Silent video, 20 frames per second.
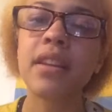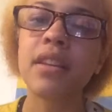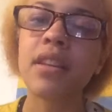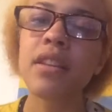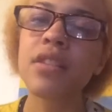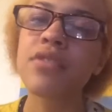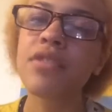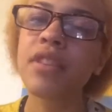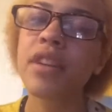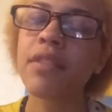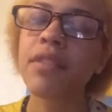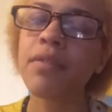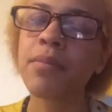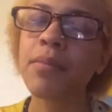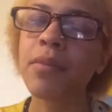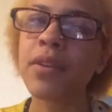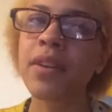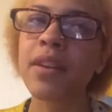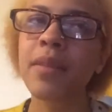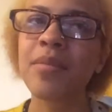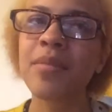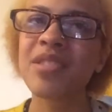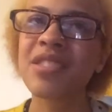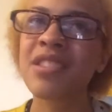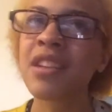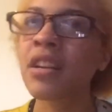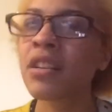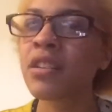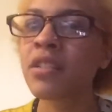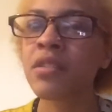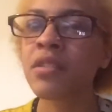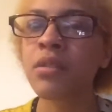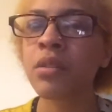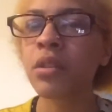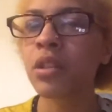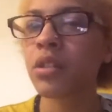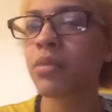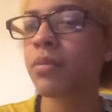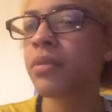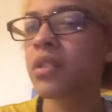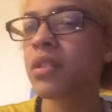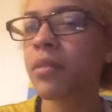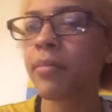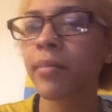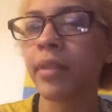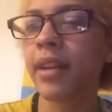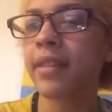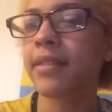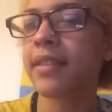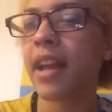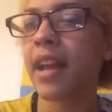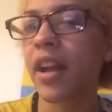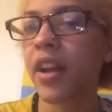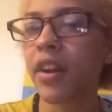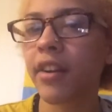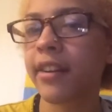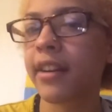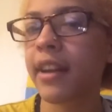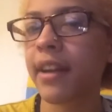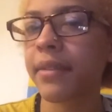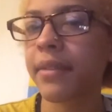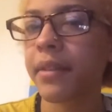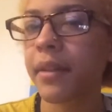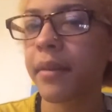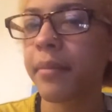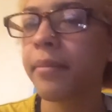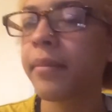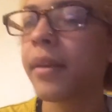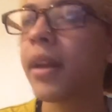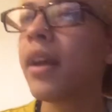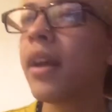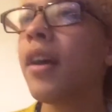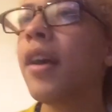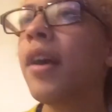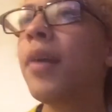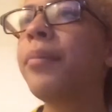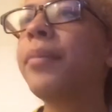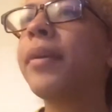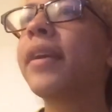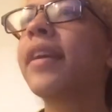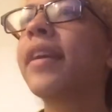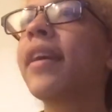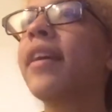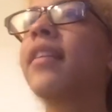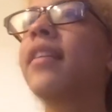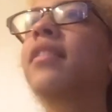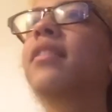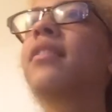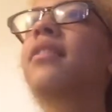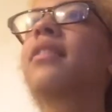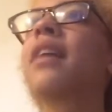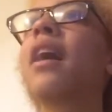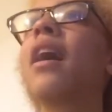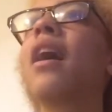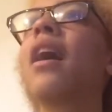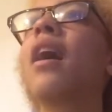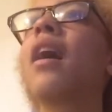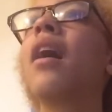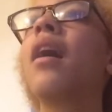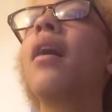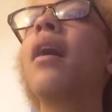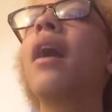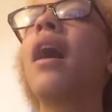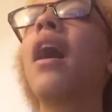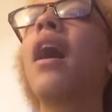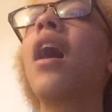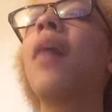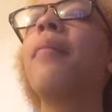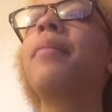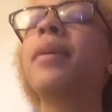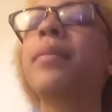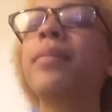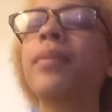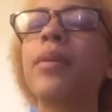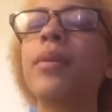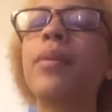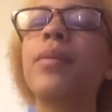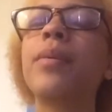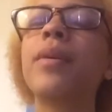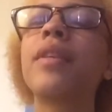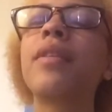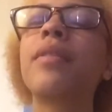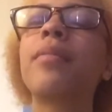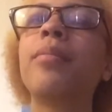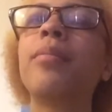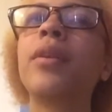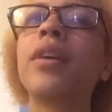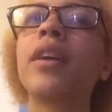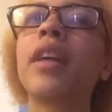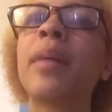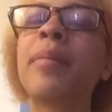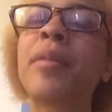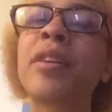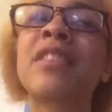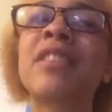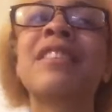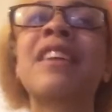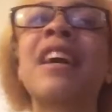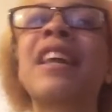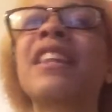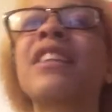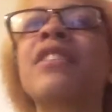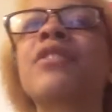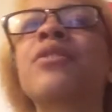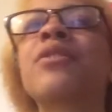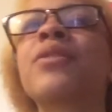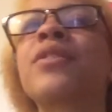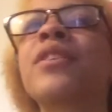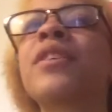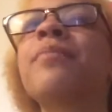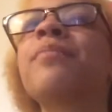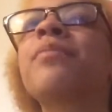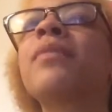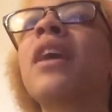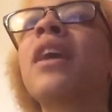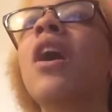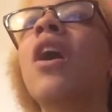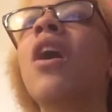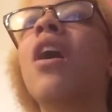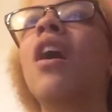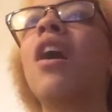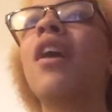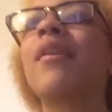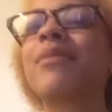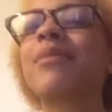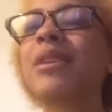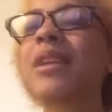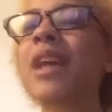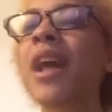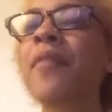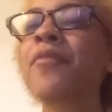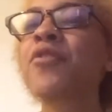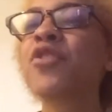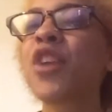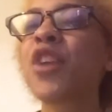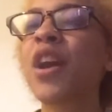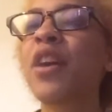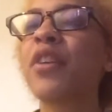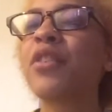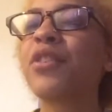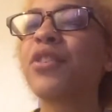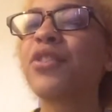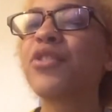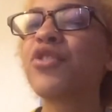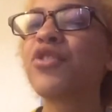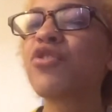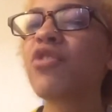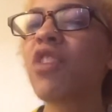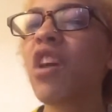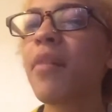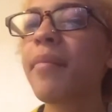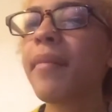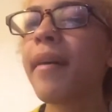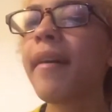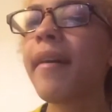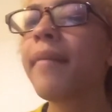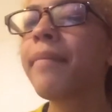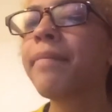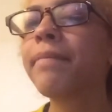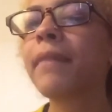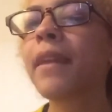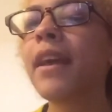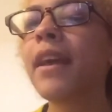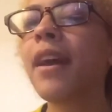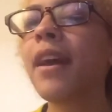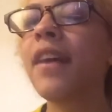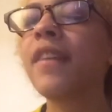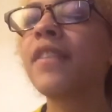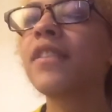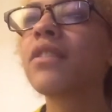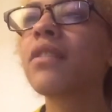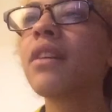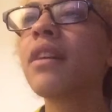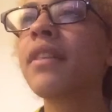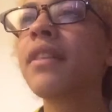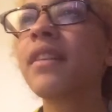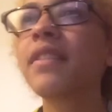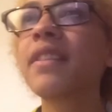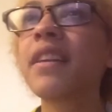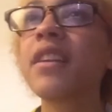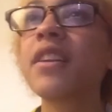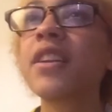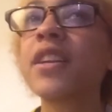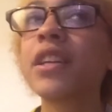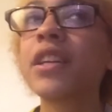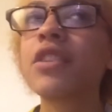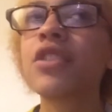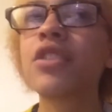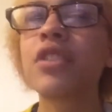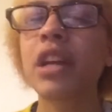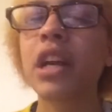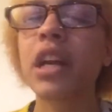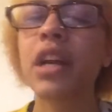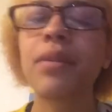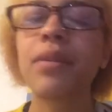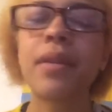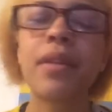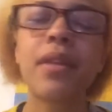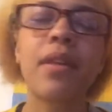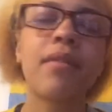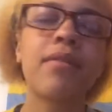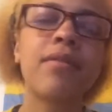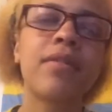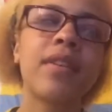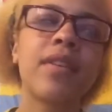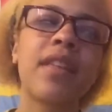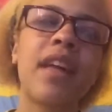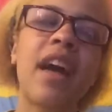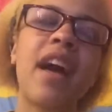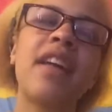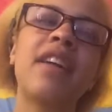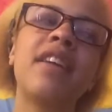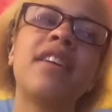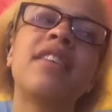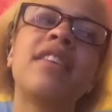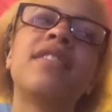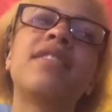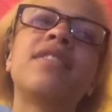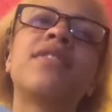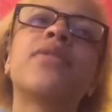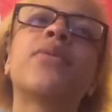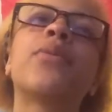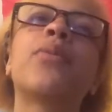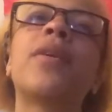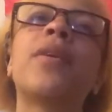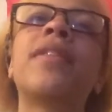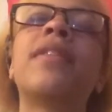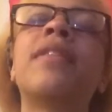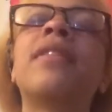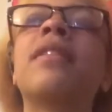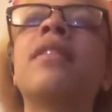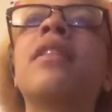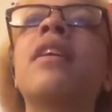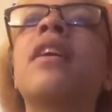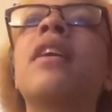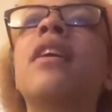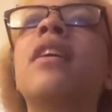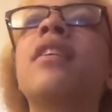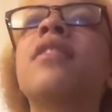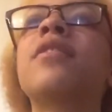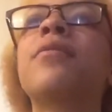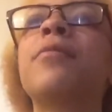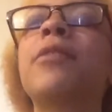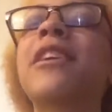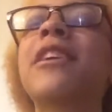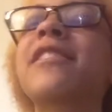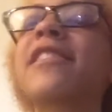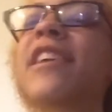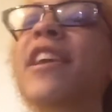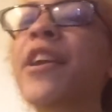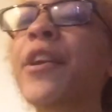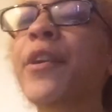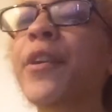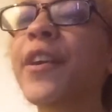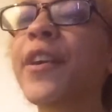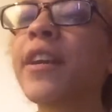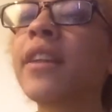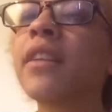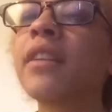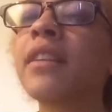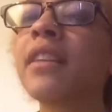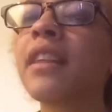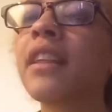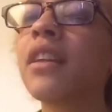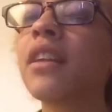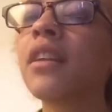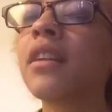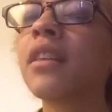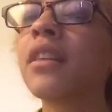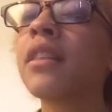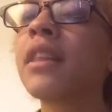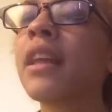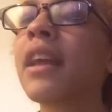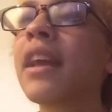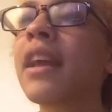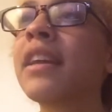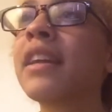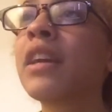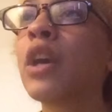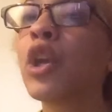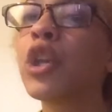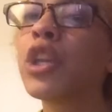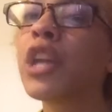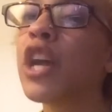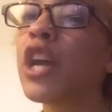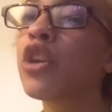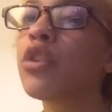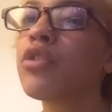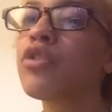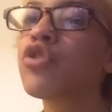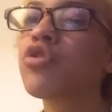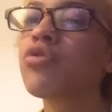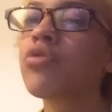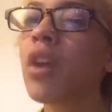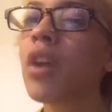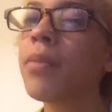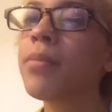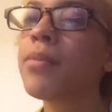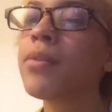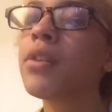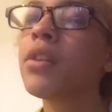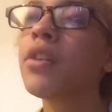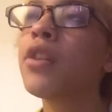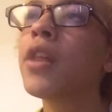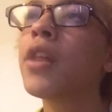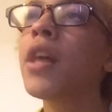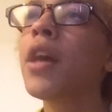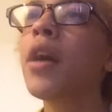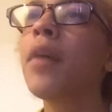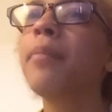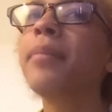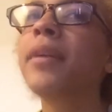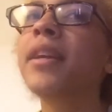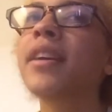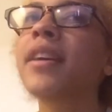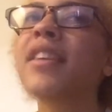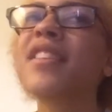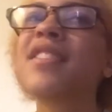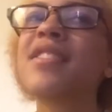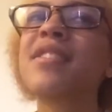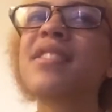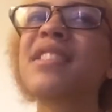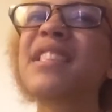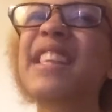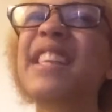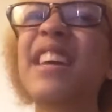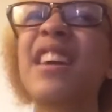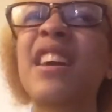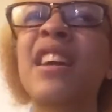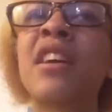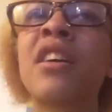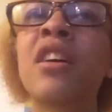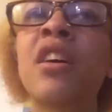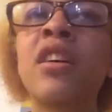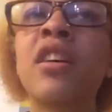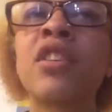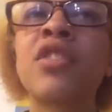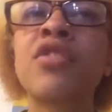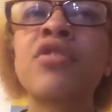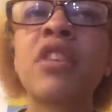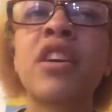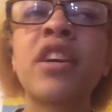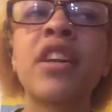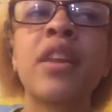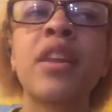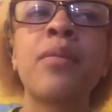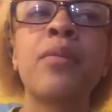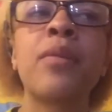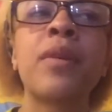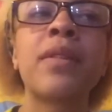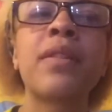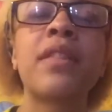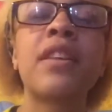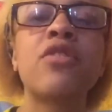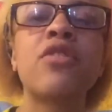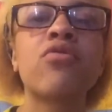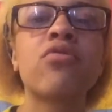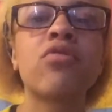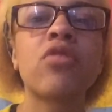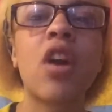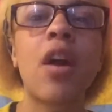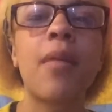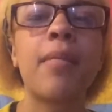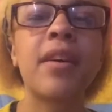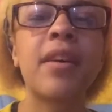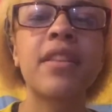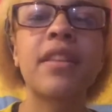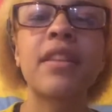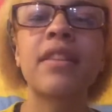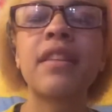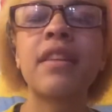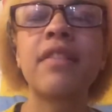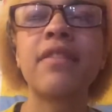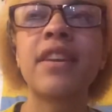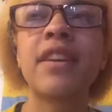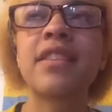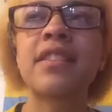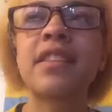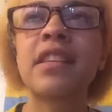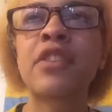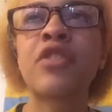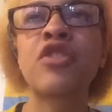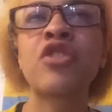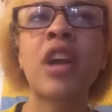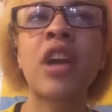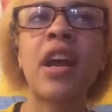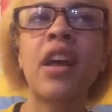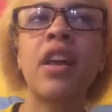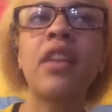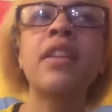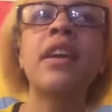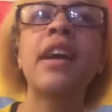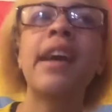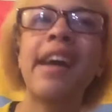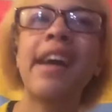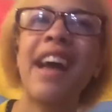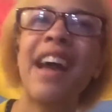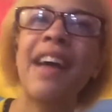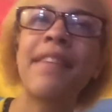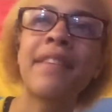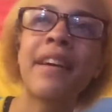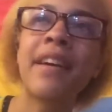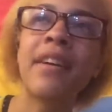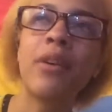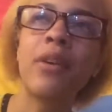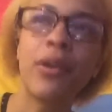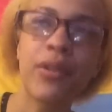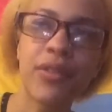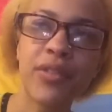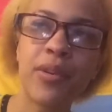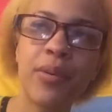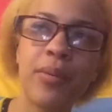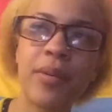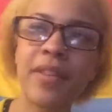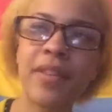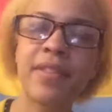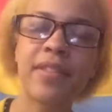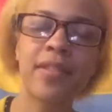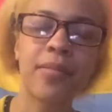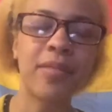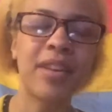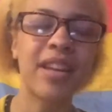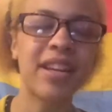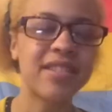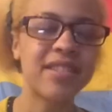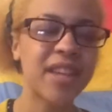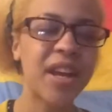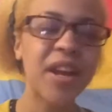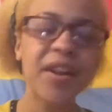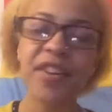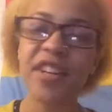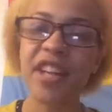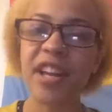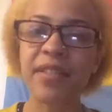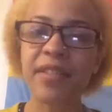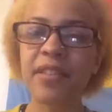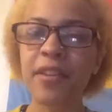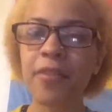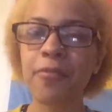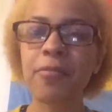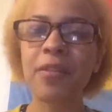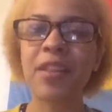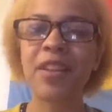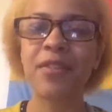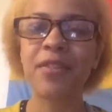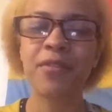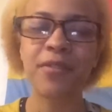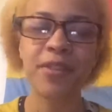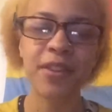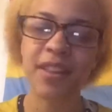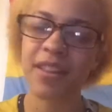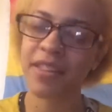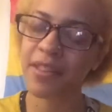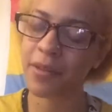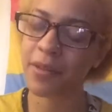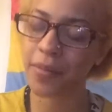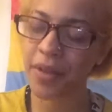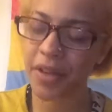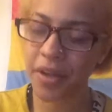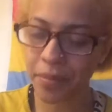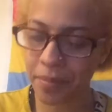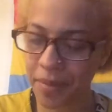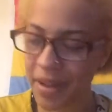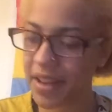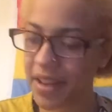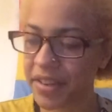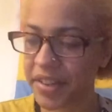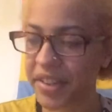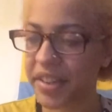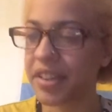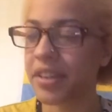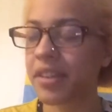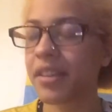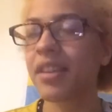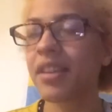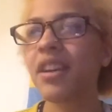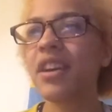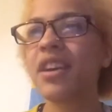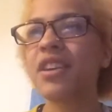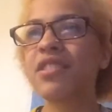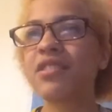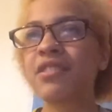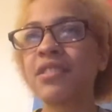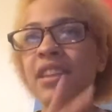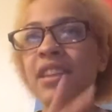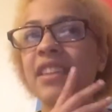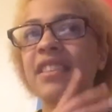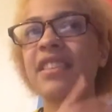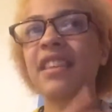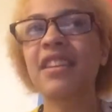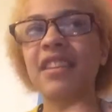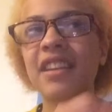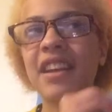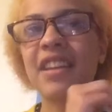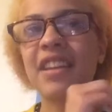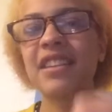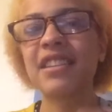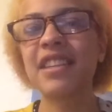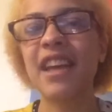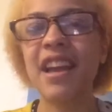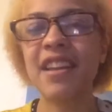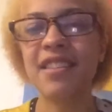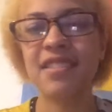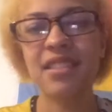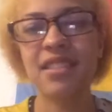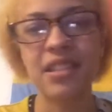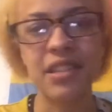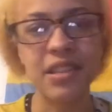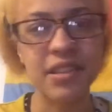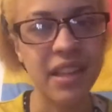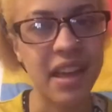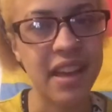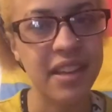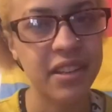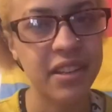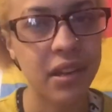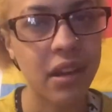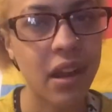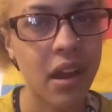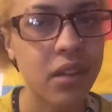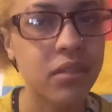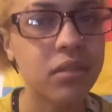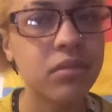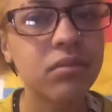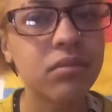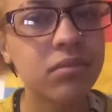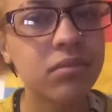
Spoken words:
another trigger for borderline personality disorder is when somebody gets angry at them, because people with borderline personality disorder often have childhood trauma, and so I think that a huge trigger for that is when somebody gets angry and they get yelled at or in trouble because they are struggling with the trauma that they faced as a child, and that also when somebody gets angry at them, they feel like they're being abandoned. So like that kind of ties into that, you know.